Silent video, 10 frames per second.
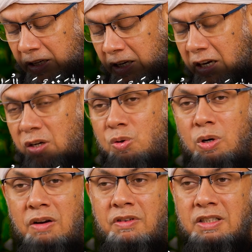And
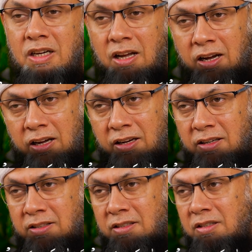whoever
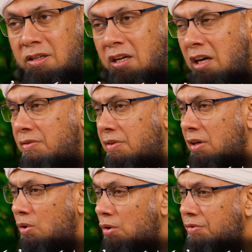denies
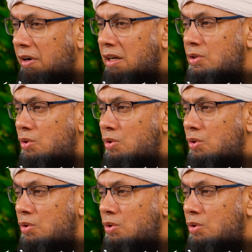Kufr has two